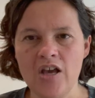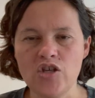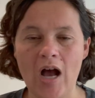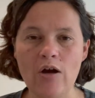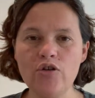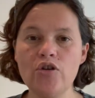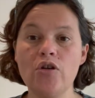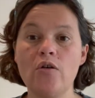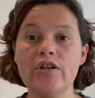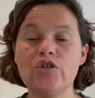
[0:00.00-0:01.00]
So how do you
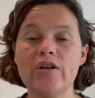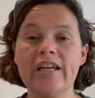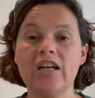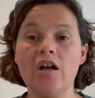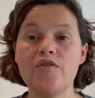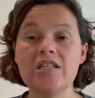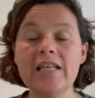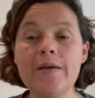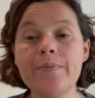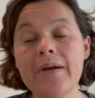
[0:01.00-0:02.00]
know that you're getting enough
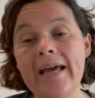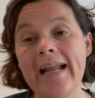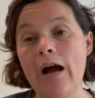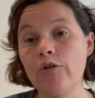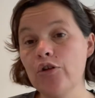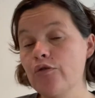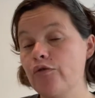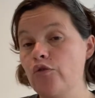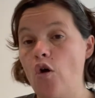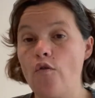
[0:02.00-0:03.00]
sleep? And how do you
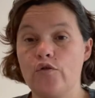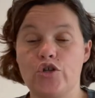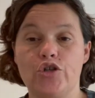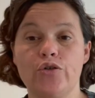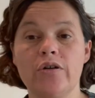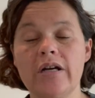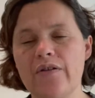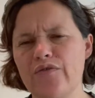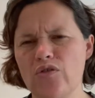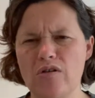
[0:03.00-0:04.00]
know for sure
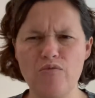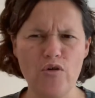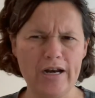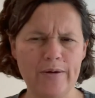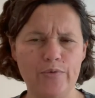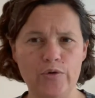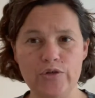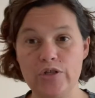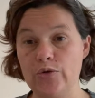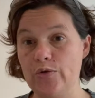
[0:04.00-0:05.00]
if you're a morning
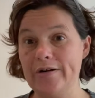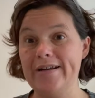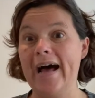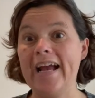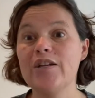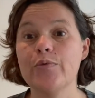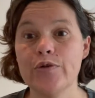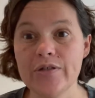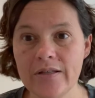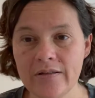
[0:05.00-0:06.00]
person or a night
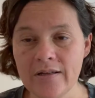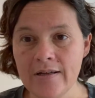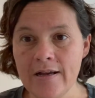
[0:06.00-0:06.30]
person?